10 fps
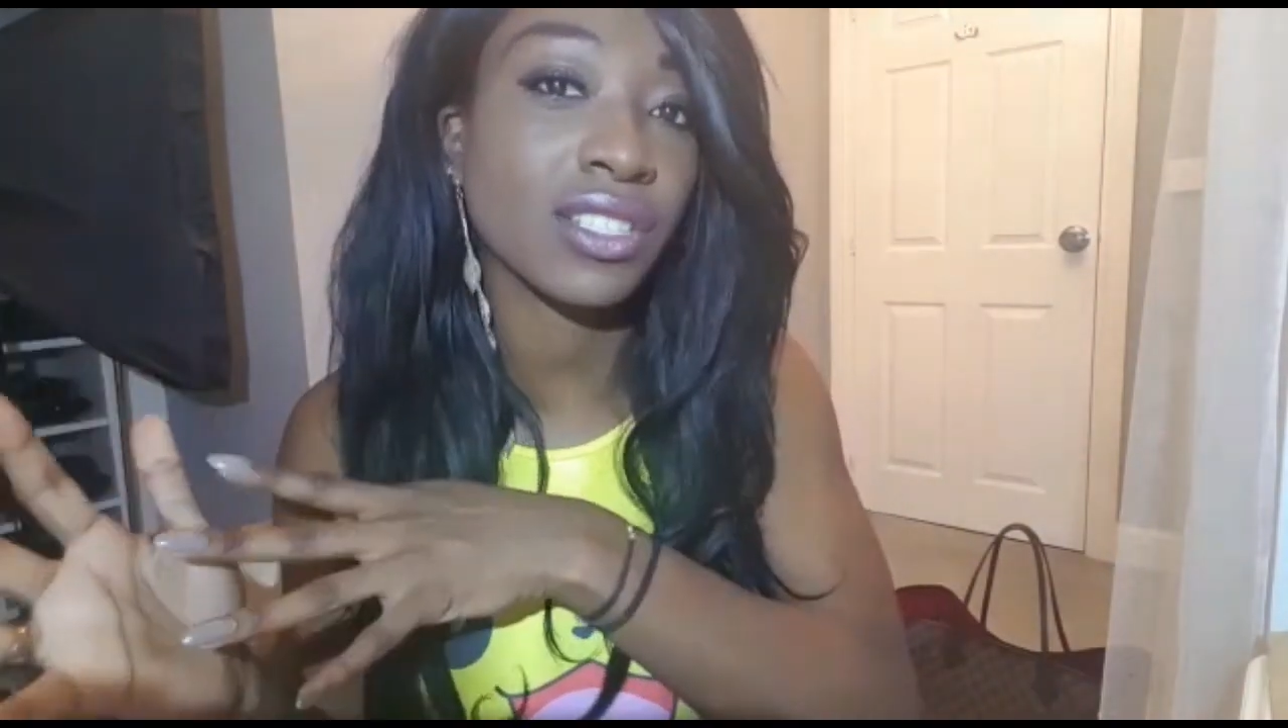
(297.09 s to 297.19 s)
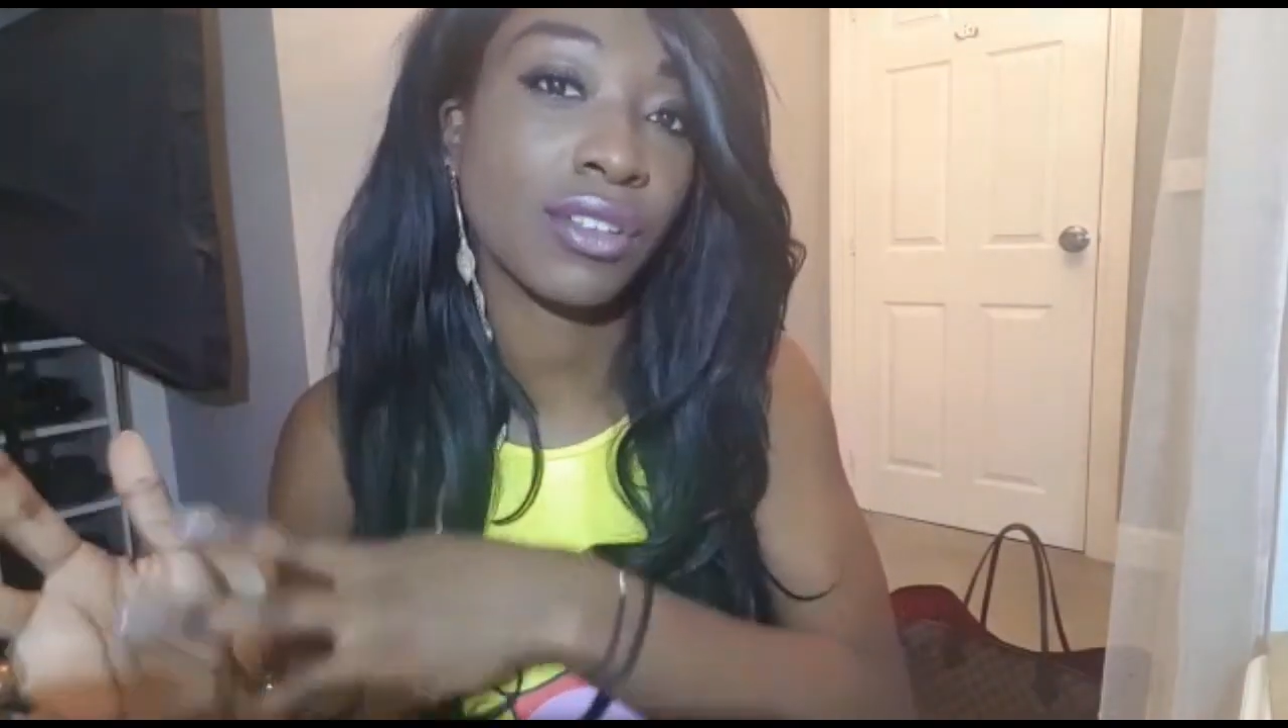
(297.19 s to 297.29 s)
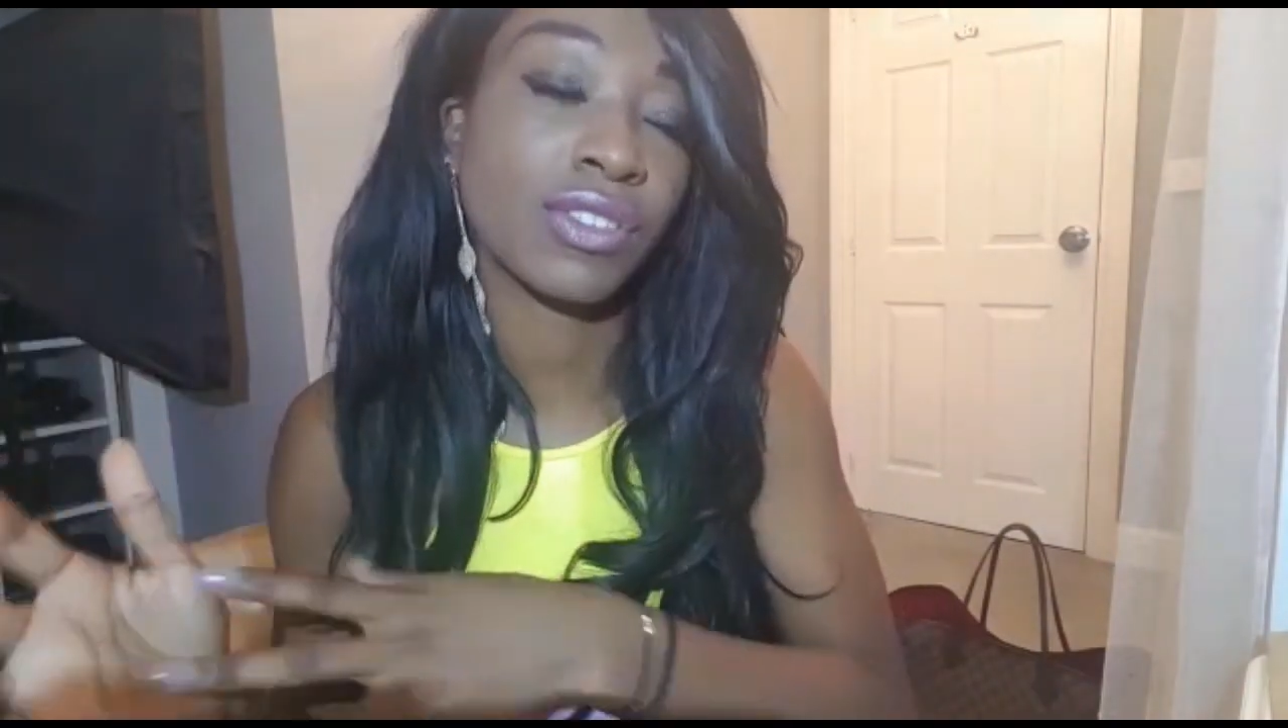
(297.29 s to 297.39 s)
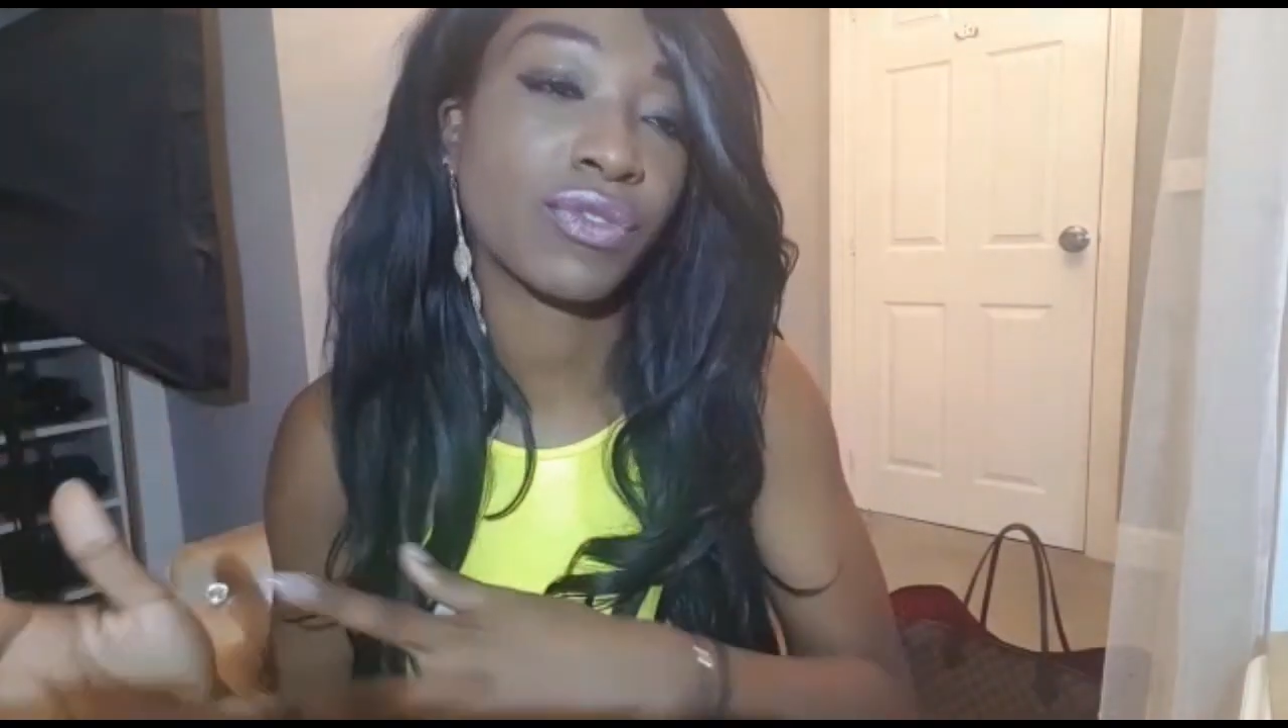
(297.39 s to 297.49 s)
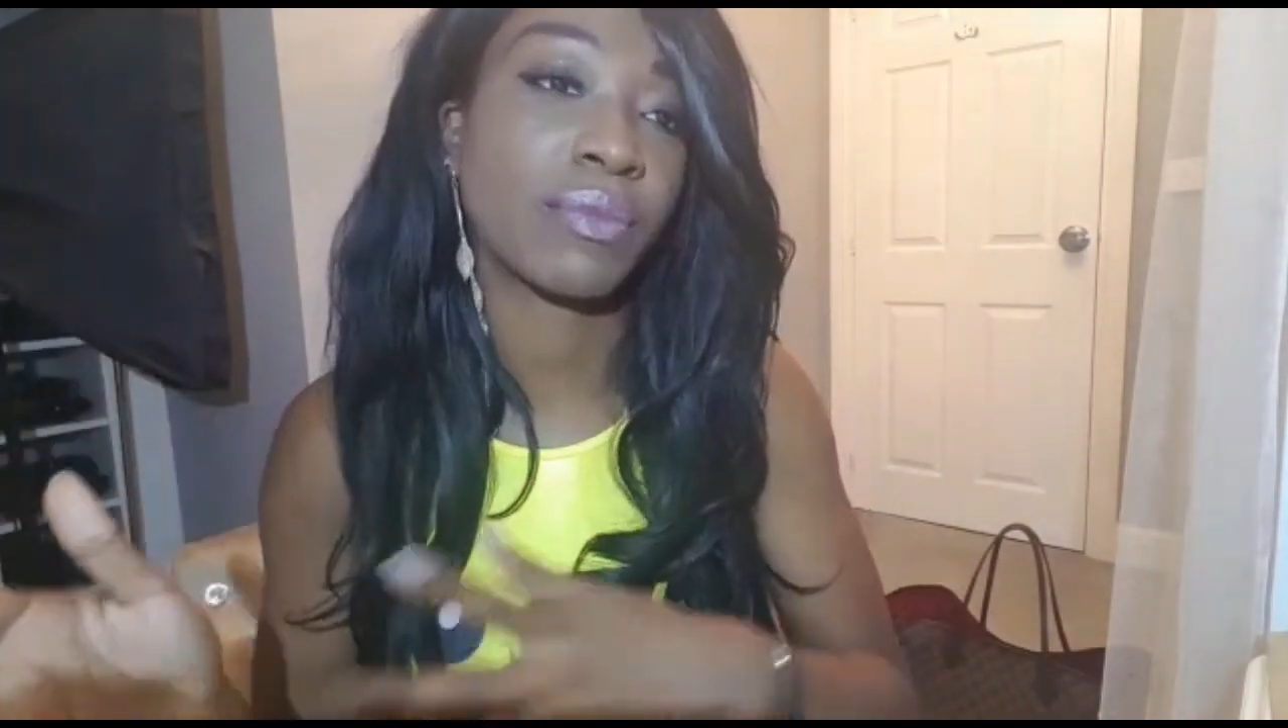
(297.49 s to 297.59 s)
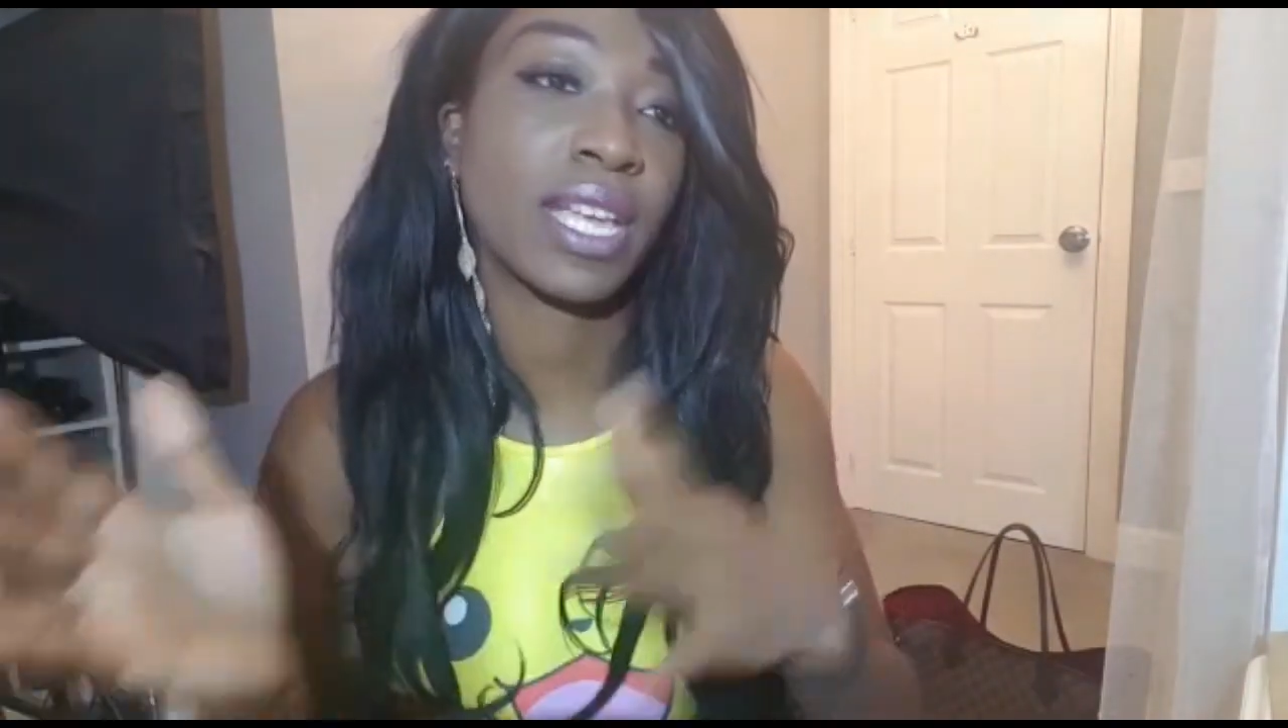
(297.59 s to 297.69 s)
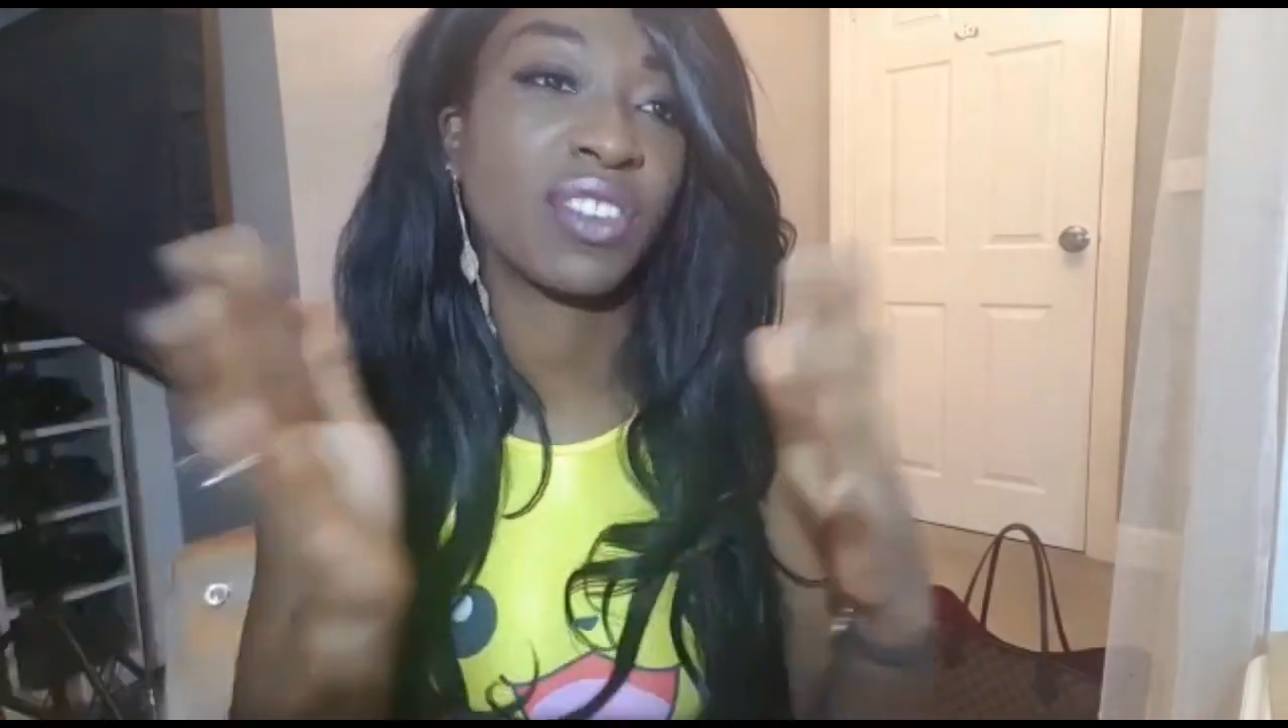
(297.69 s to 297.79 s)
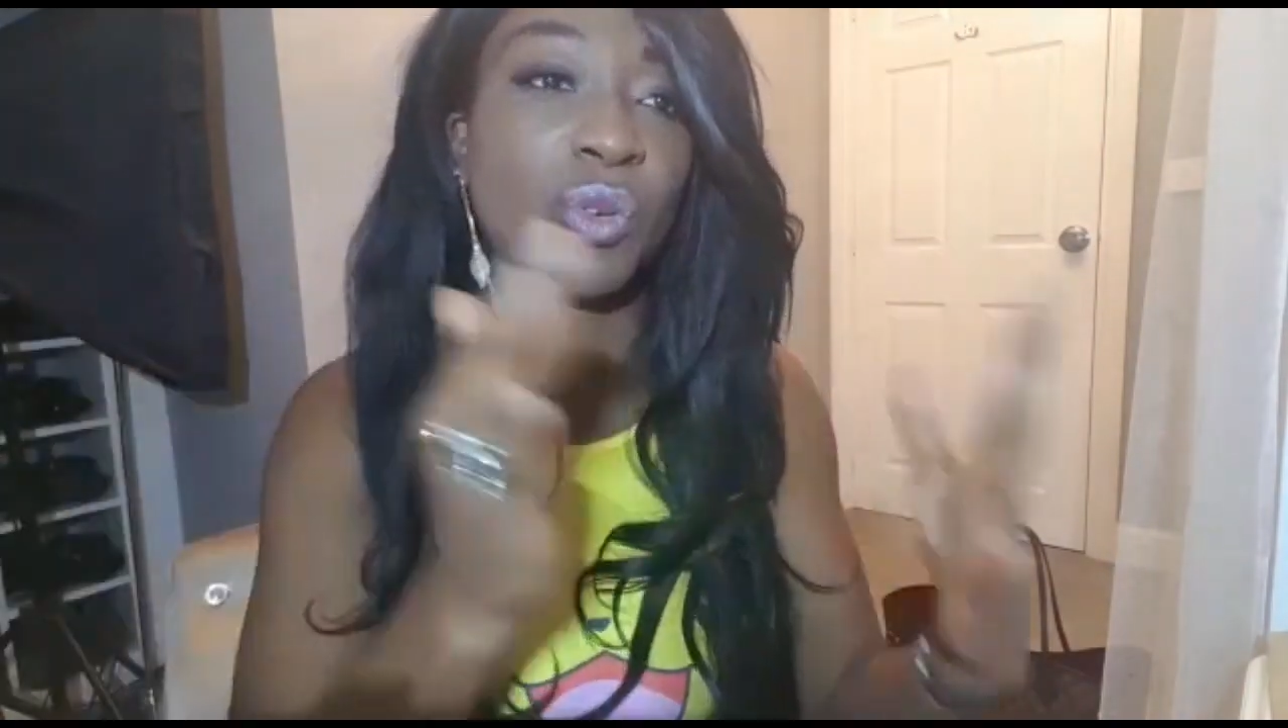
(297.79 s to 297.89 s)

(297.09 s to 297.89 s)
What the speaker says: songs for me